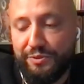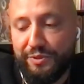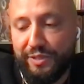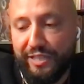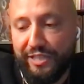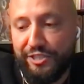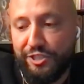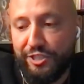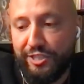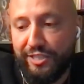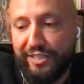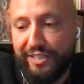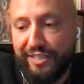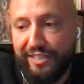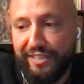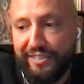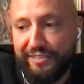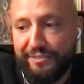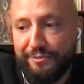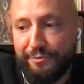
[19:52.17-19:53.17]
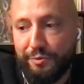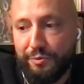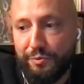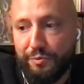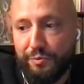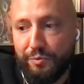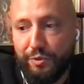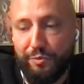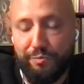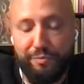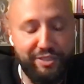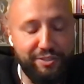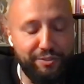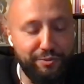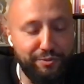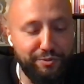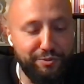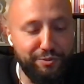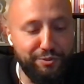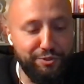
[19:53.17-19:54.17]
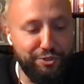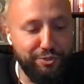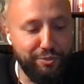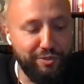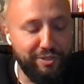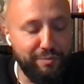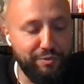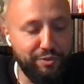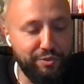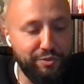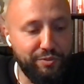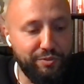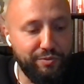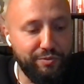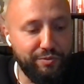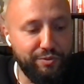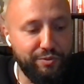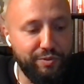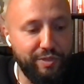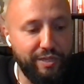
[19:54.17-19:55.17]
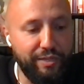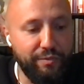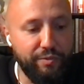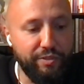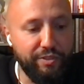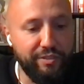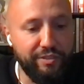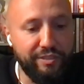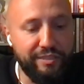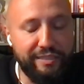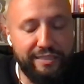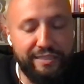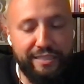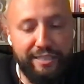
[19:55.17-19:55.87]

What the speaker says: actually want me to show them to anyone.